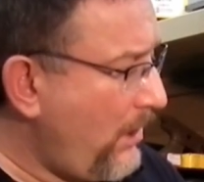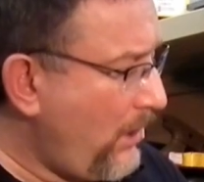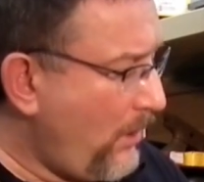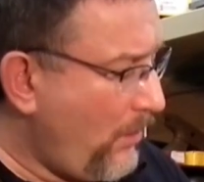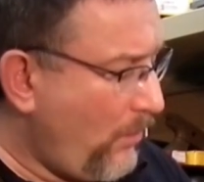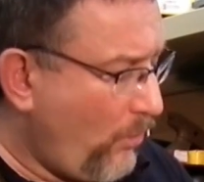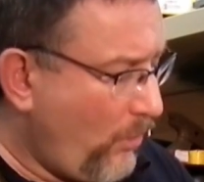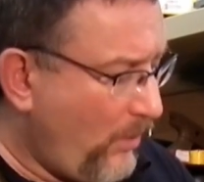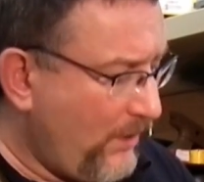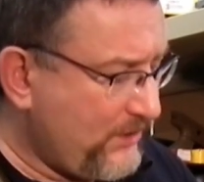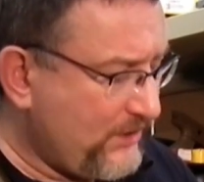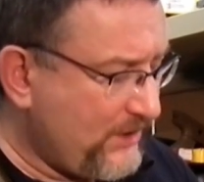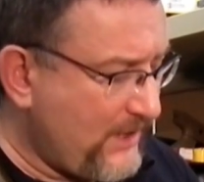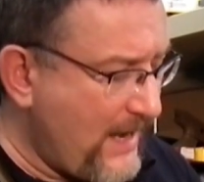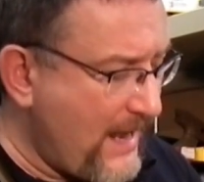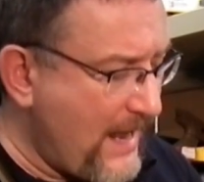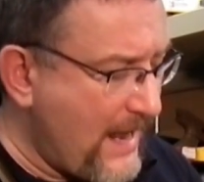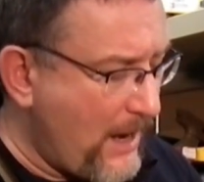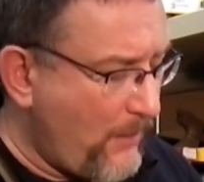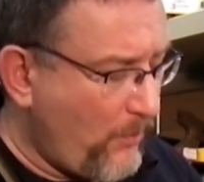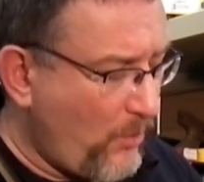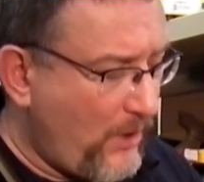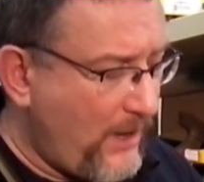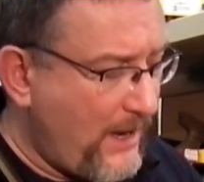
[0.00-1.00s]
Once the
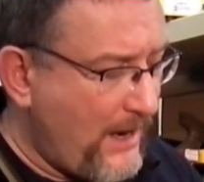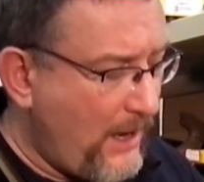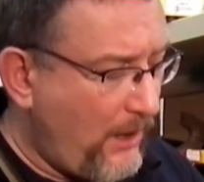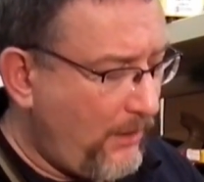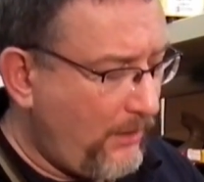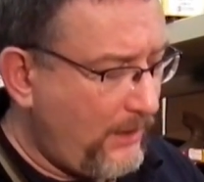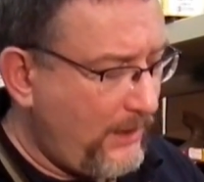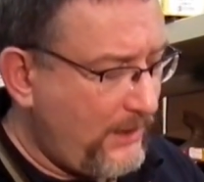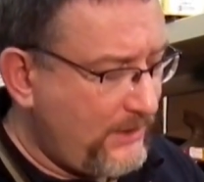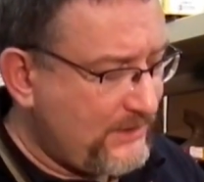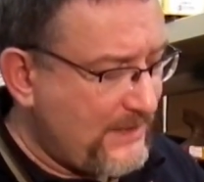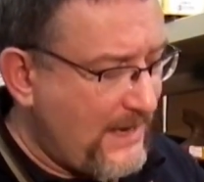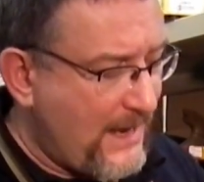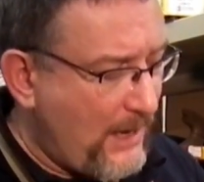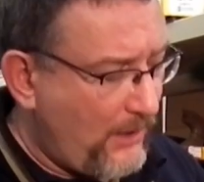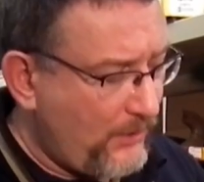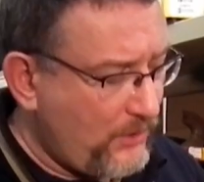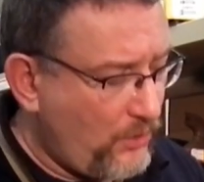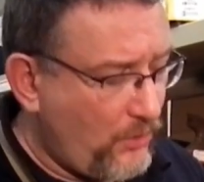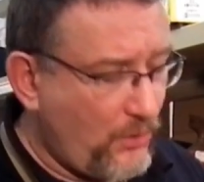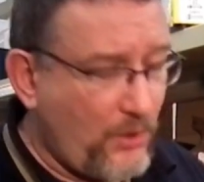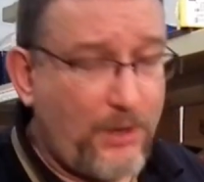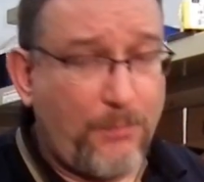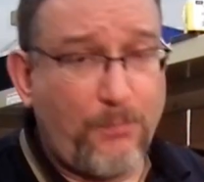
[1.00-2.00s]
hammer is out,
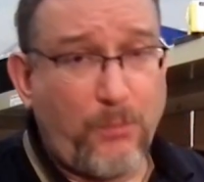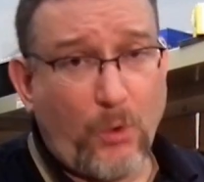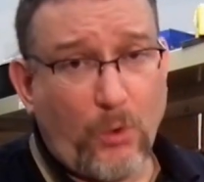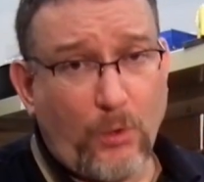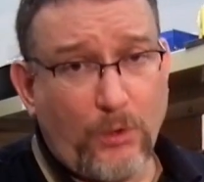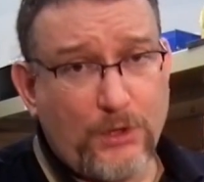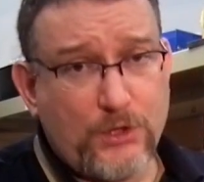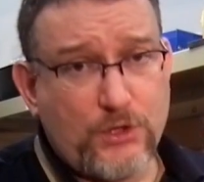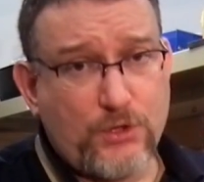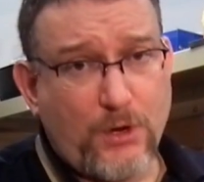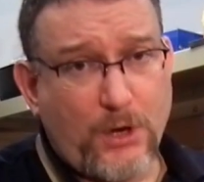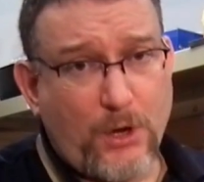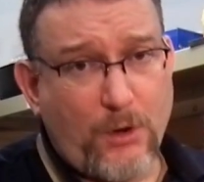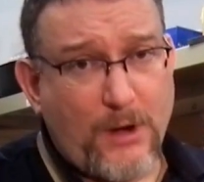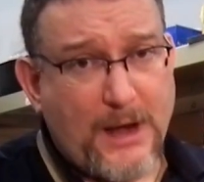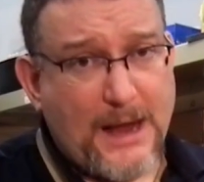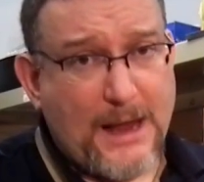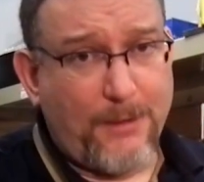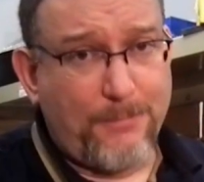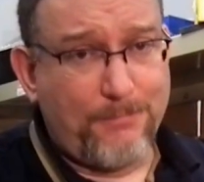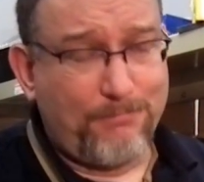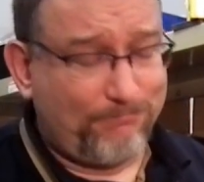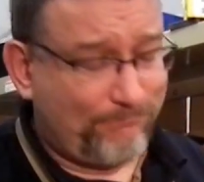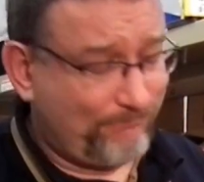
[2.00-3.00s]
you're going to pull the trigger out.
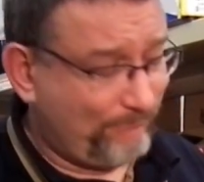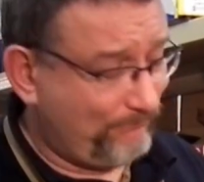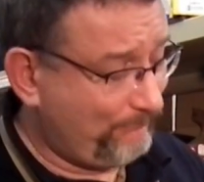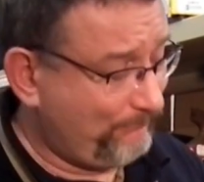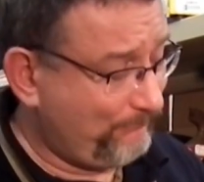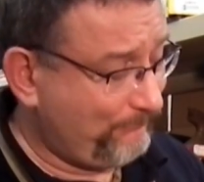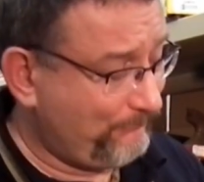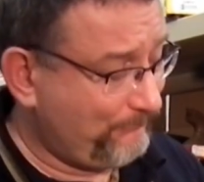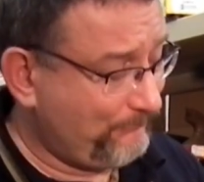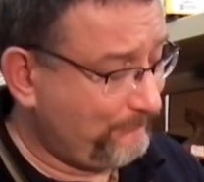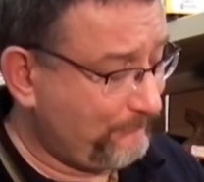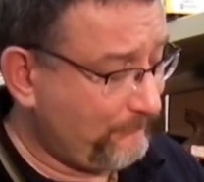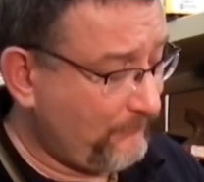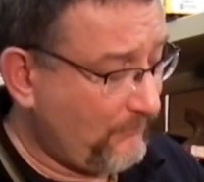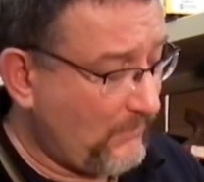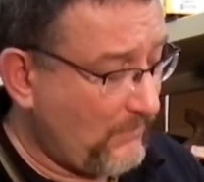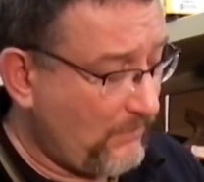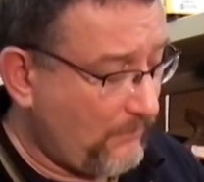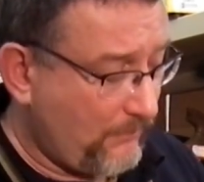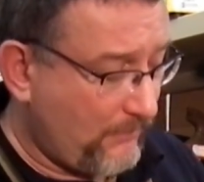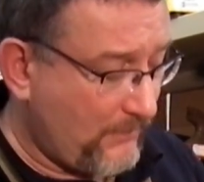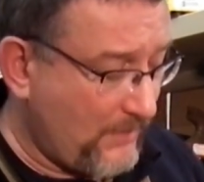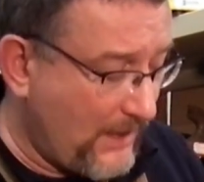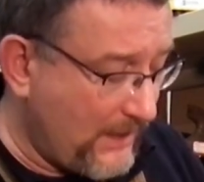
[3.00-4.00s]

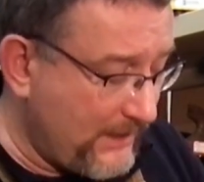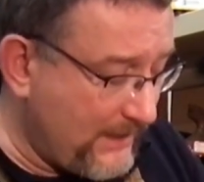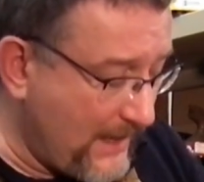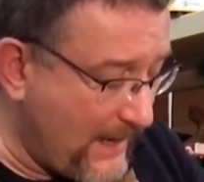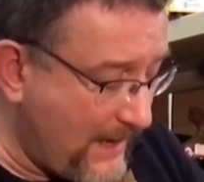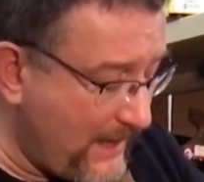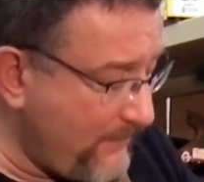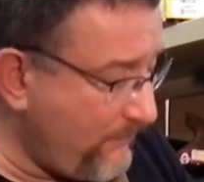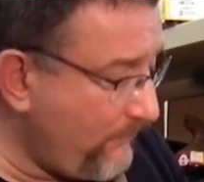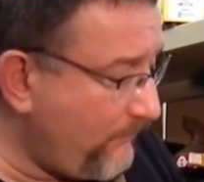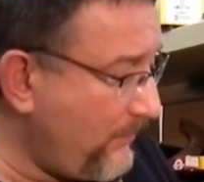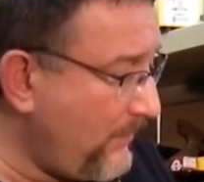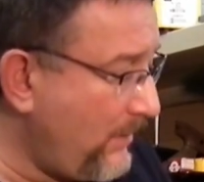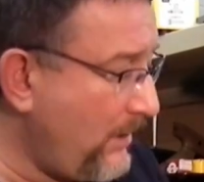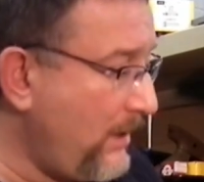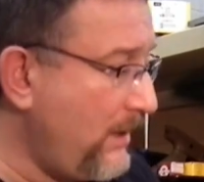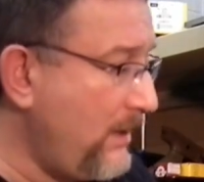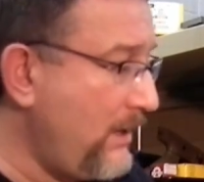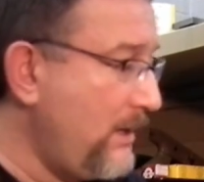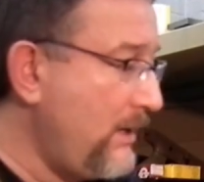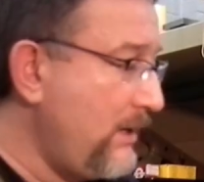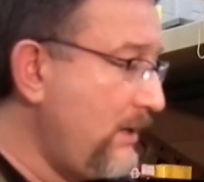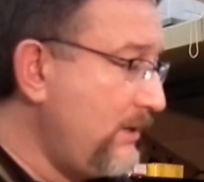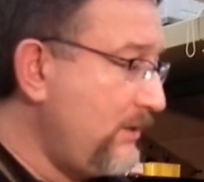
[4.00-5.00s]
Again,
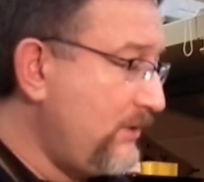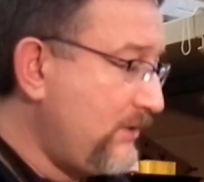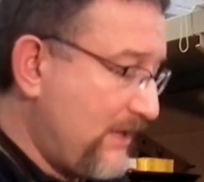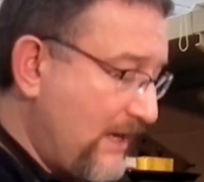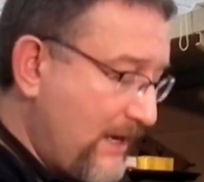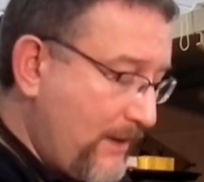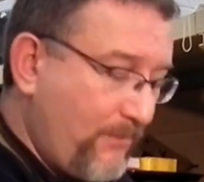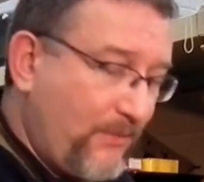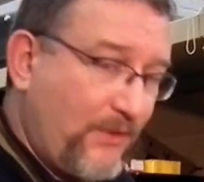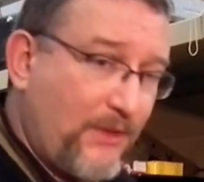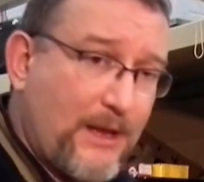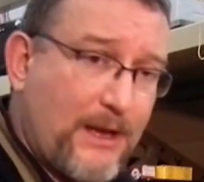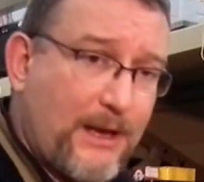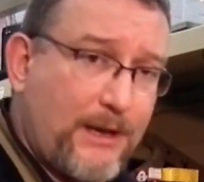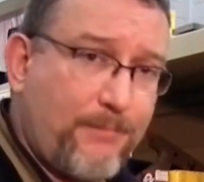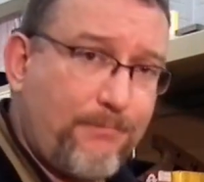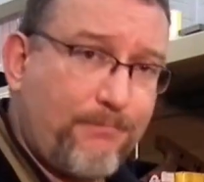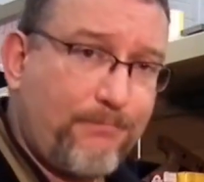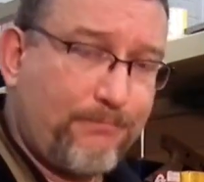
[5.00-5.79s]
same thing.